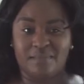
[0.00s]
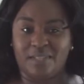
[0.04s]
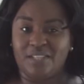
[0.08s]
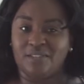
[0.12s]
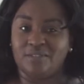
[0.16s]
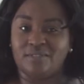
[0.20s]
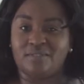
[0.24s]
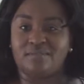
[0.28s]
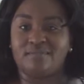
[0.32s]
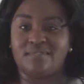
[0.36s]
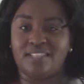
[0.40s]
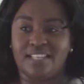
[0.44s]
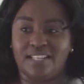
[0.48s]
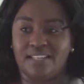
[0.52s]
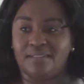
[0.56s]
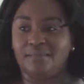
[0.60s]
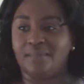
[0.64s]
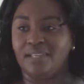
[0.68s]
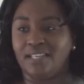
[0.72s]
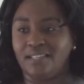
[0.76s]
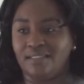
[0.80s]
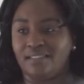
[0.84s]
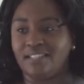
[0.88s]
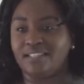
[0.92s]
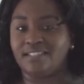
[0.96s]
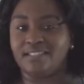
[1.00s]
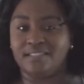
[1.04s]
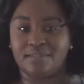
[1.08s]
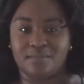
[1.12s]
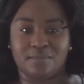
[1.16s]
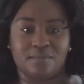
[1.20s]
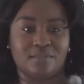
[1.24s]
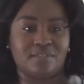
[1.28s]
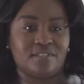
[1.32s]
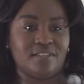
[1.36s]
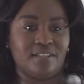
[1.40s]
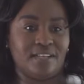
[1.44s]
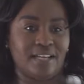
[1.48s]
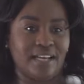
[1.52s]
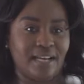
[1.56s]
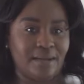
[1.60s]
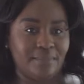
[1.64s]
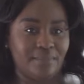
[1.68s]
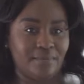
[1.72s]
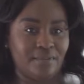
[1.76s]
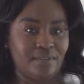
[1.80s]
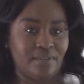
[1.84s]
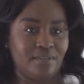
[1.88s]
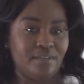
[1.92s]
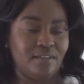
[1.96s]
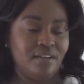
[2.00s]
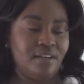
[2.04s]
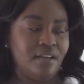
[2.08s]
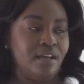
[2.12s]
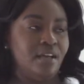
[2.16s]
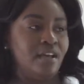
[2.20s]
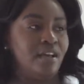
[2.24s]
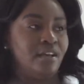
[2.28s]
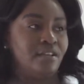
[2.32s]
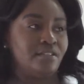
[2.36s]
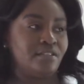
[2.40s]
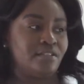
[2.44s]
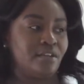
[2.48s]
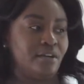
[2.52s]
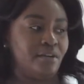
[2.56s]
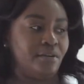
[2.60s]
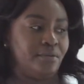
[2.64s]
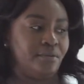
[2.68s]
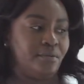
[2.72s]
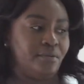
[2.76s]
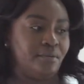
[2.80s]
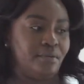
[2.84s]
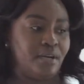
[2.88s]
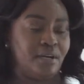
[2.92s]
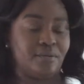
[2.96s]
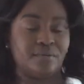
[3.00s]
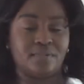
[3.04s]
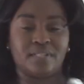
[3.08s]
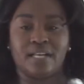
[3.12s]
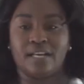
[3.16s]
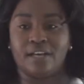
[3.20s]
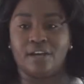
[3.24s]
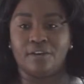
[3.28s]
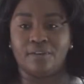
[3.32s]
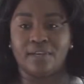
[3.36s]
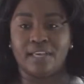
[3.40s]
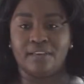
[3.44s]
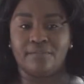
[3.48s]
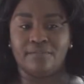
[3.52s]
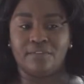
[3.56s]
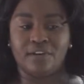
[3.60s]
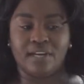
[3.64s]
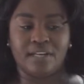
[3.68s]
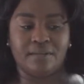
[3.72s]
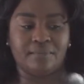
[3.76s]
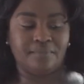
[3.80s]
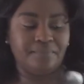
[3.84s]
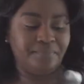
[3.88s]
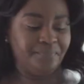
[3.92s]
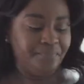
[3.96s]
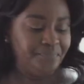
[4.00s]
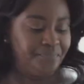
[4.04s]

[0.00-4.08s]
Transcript: me, you're telling me this is what's going to happen. So I was like, okay, fine.